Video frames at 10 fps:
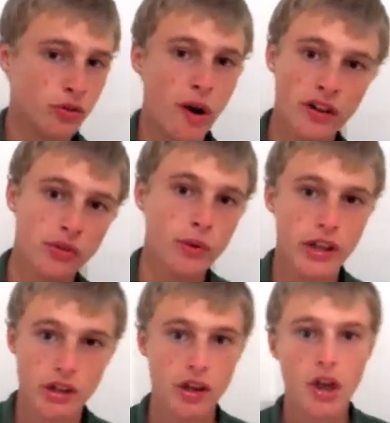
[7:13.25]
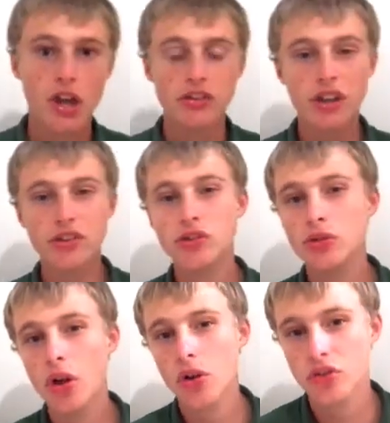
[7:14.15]
twice a week, so that's a
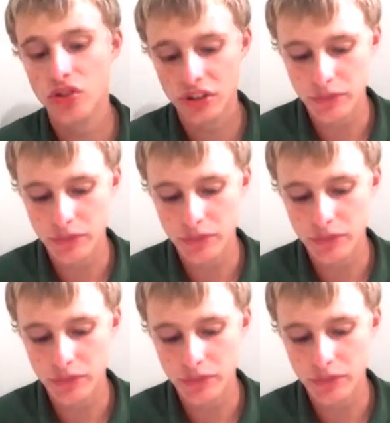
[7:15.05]
$2